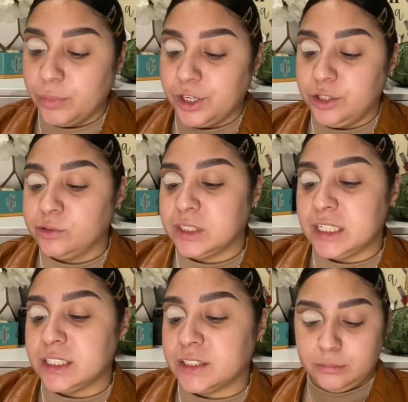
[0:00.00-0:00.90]
use
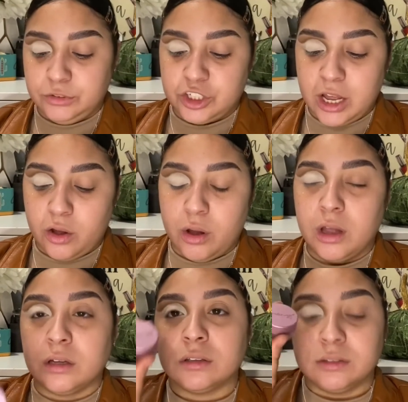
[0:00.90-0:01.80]
this gel
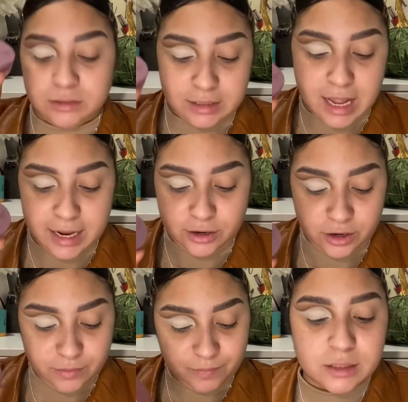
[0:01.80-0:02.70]

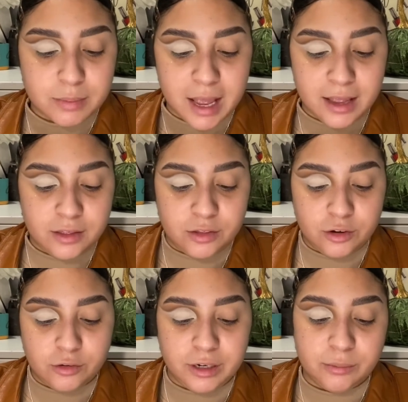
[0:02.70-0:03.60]
liner by The
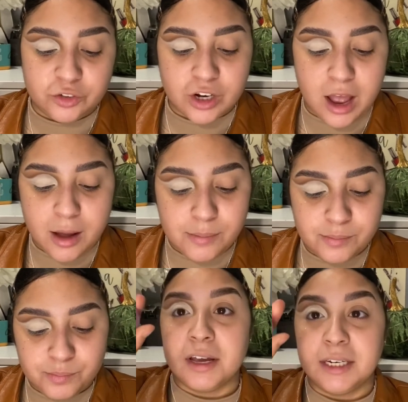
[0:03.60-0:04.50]
Cream Shop,
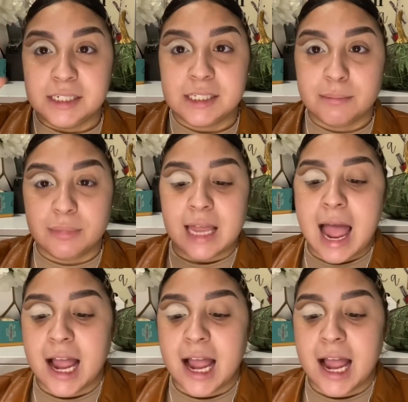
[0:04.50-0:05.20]
and it's in black.